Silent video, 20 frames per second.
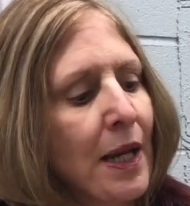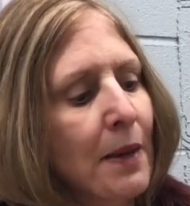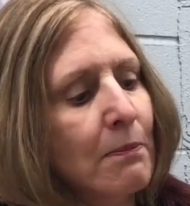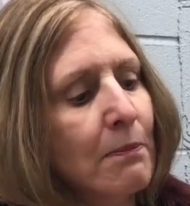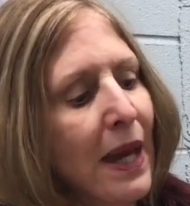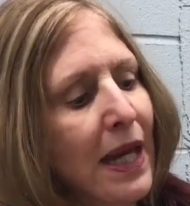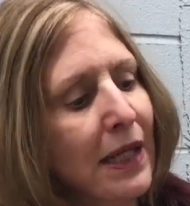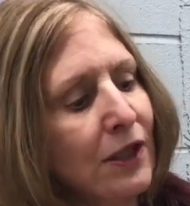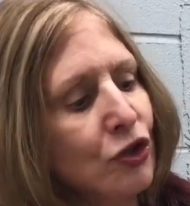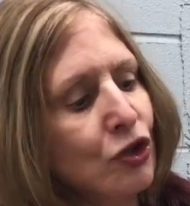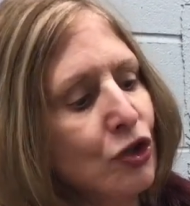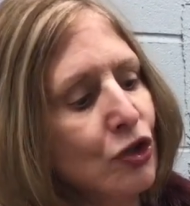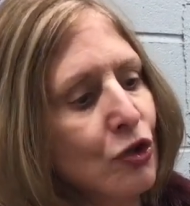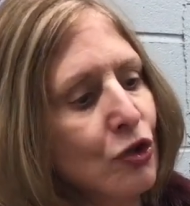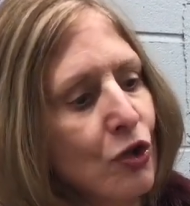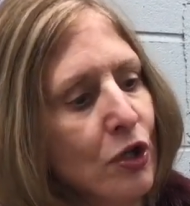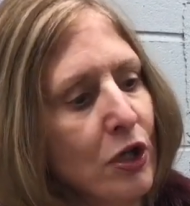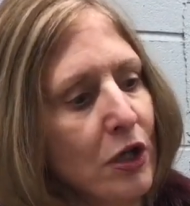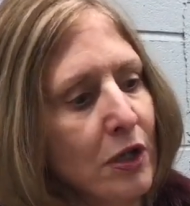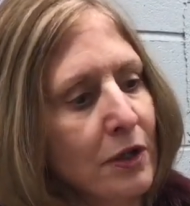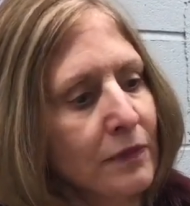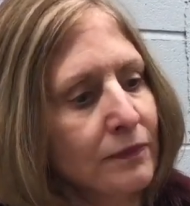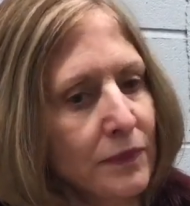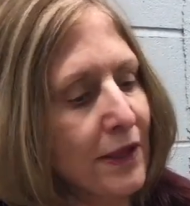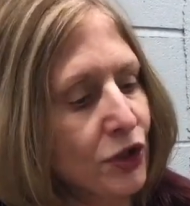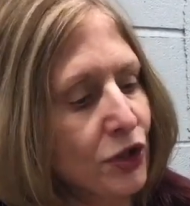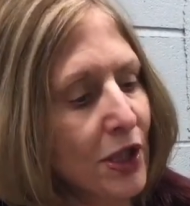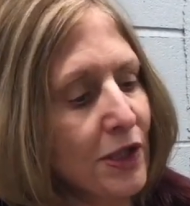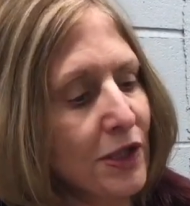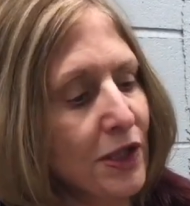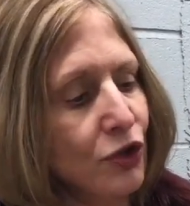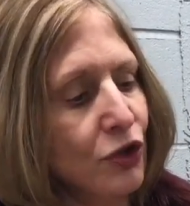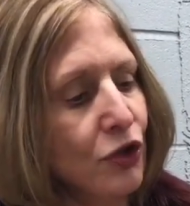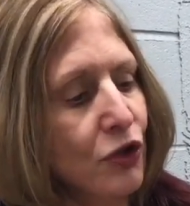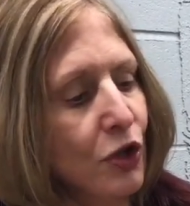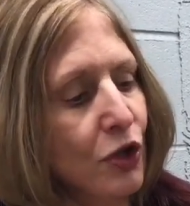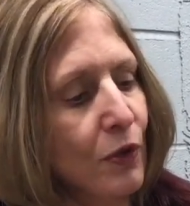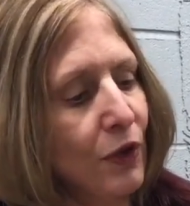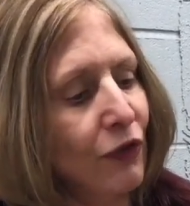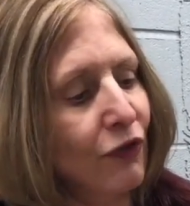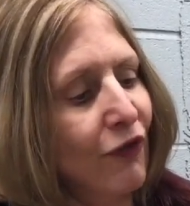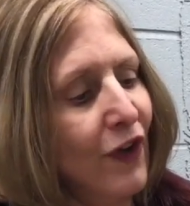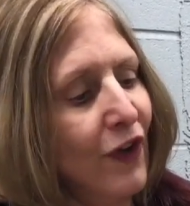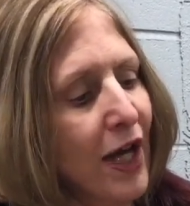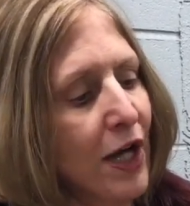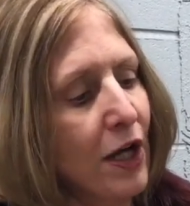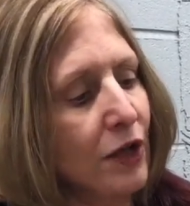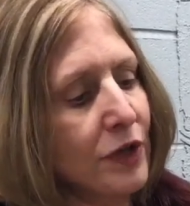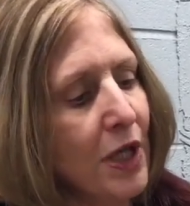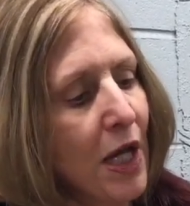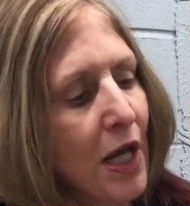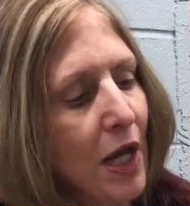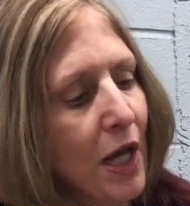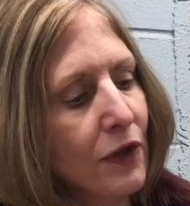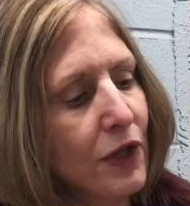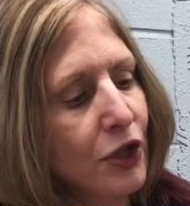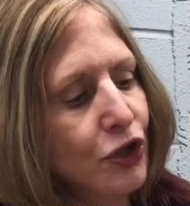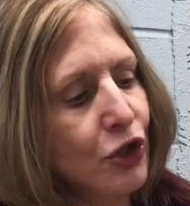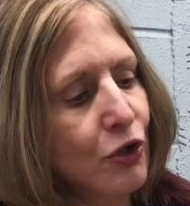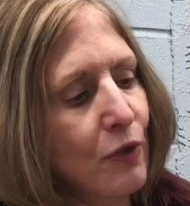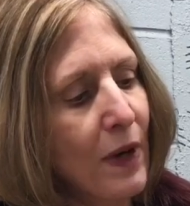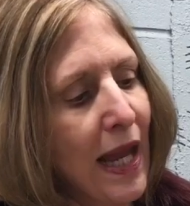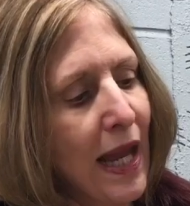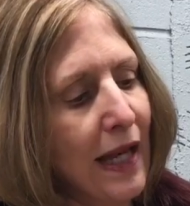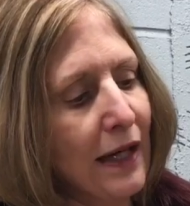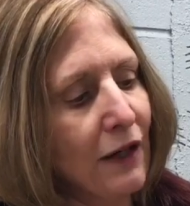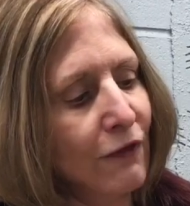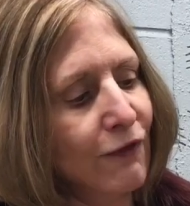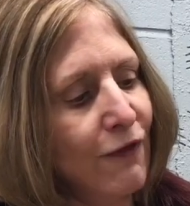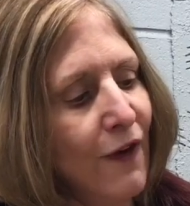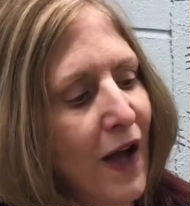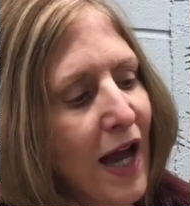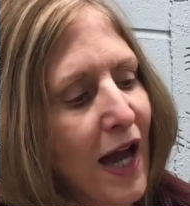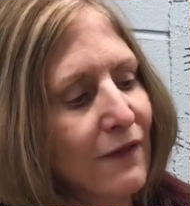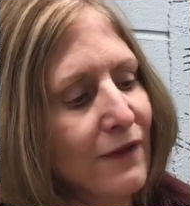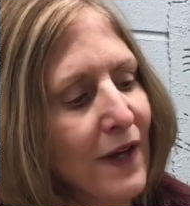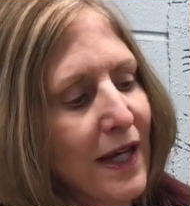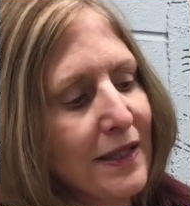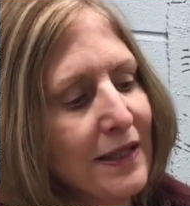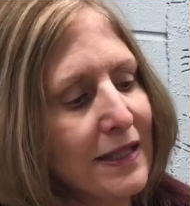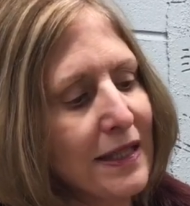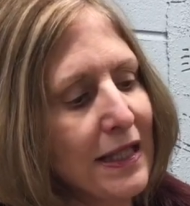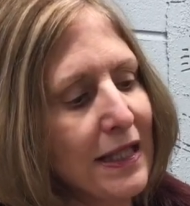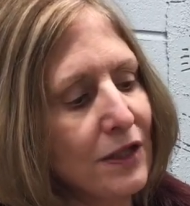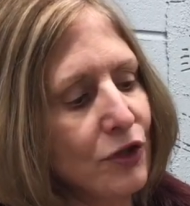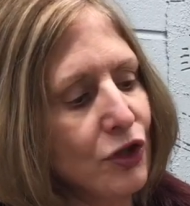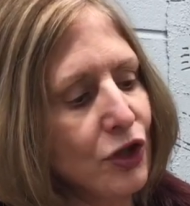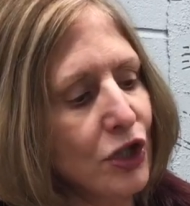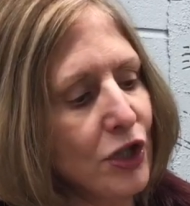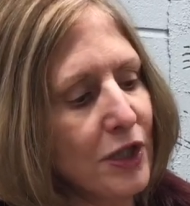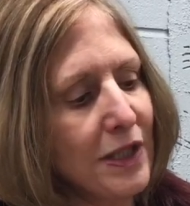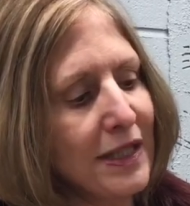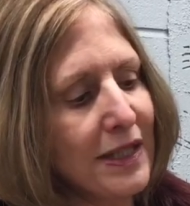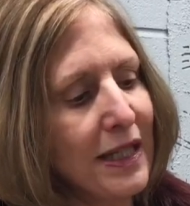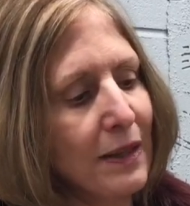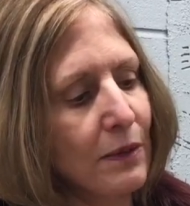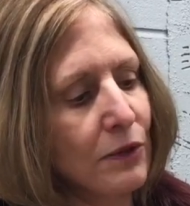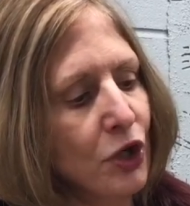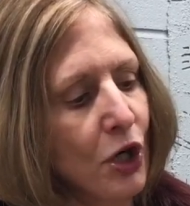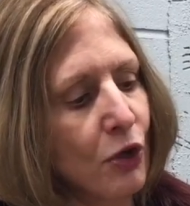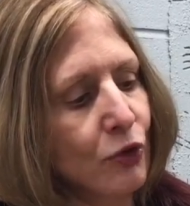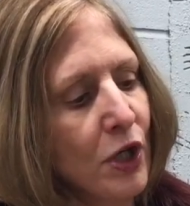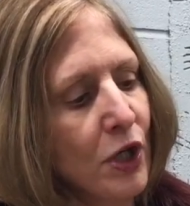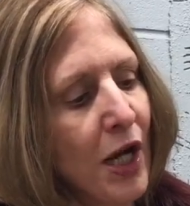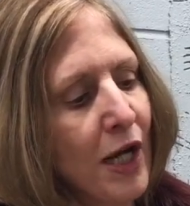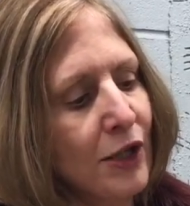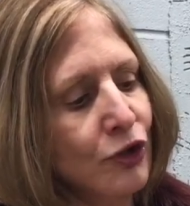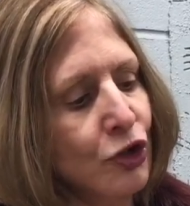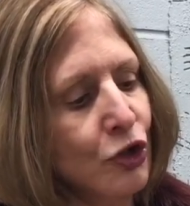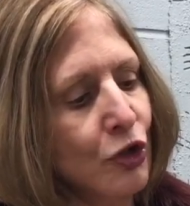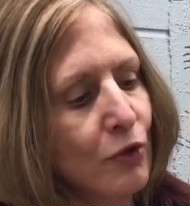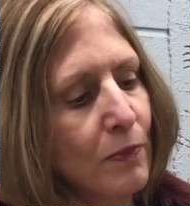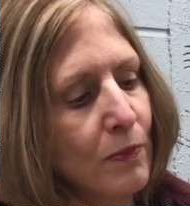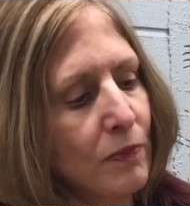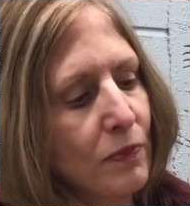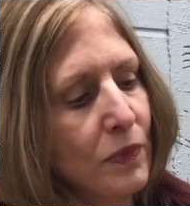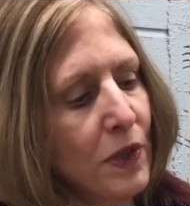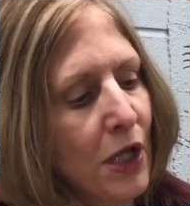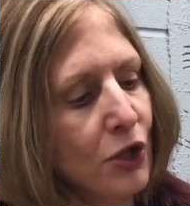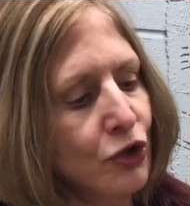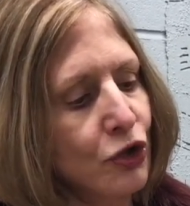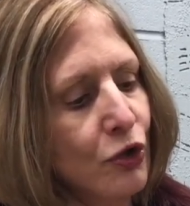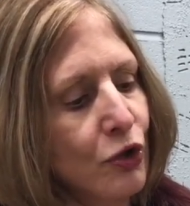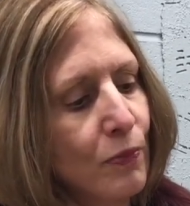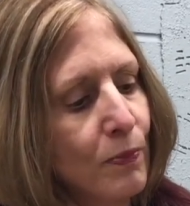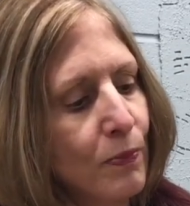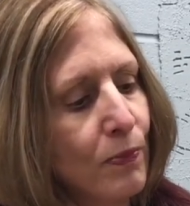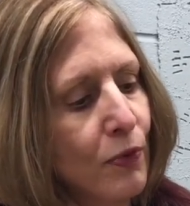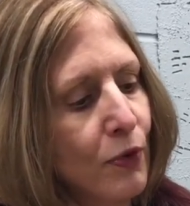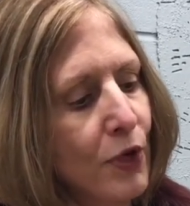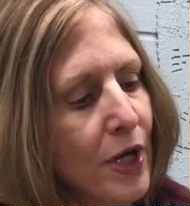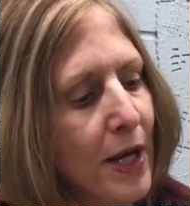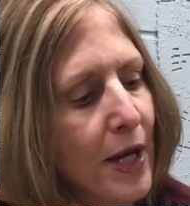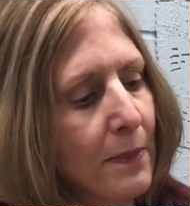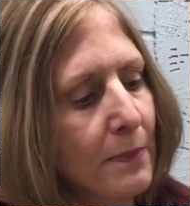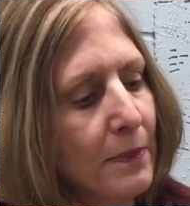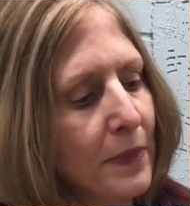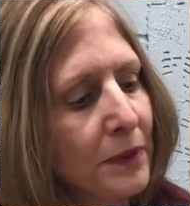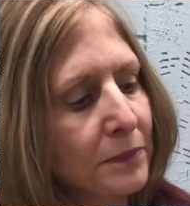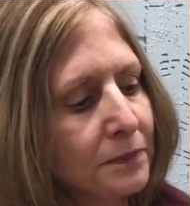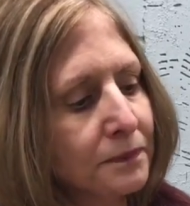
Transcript: make sure, just as you do with felt, that you add a 5 8 inch, you know, cut your, cut your brim